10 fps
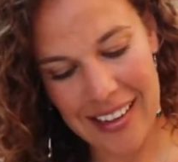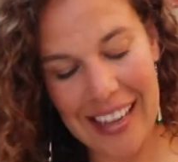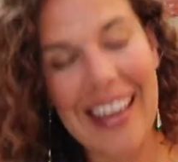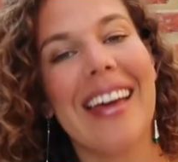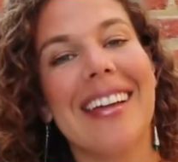
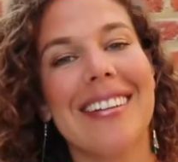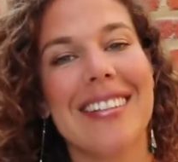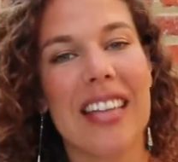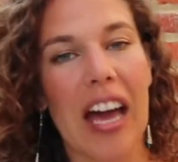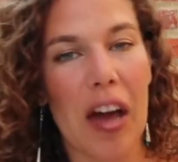
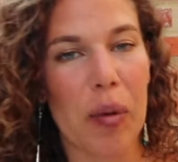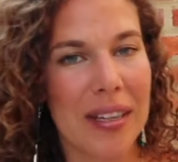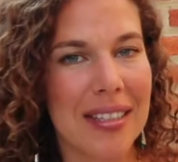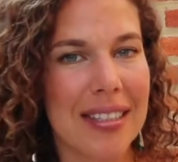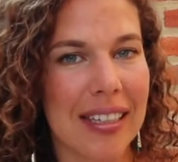And I
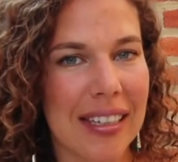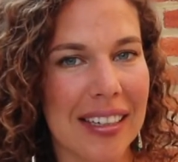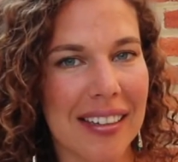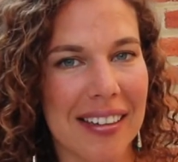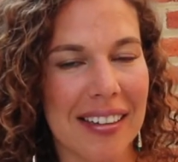want to
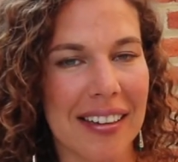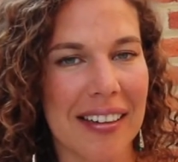say